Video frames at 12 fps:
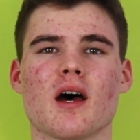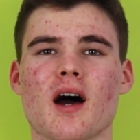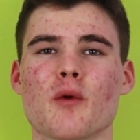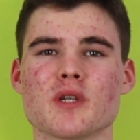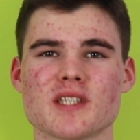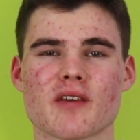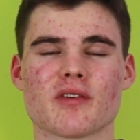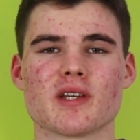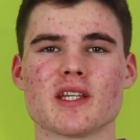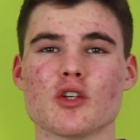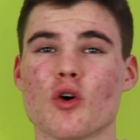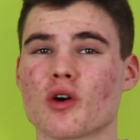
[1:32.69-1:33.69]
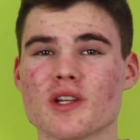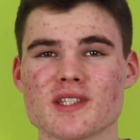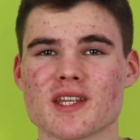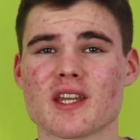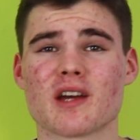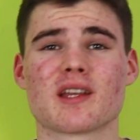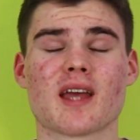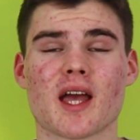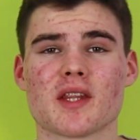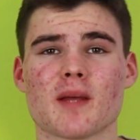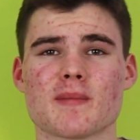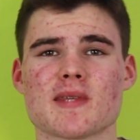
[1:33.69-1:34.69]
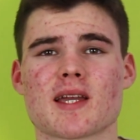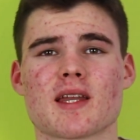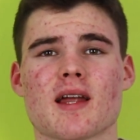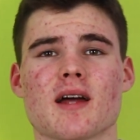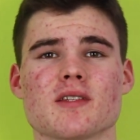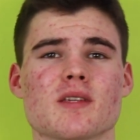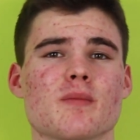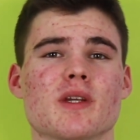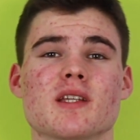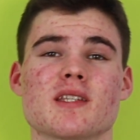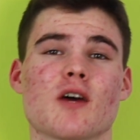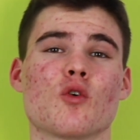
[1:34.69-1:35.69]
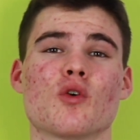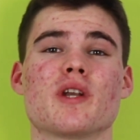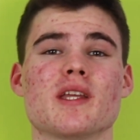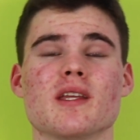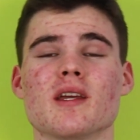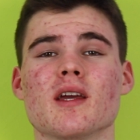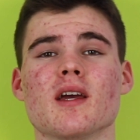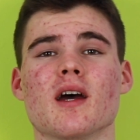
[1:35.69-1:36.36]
I would definitely not consider getting them secondhand because they're already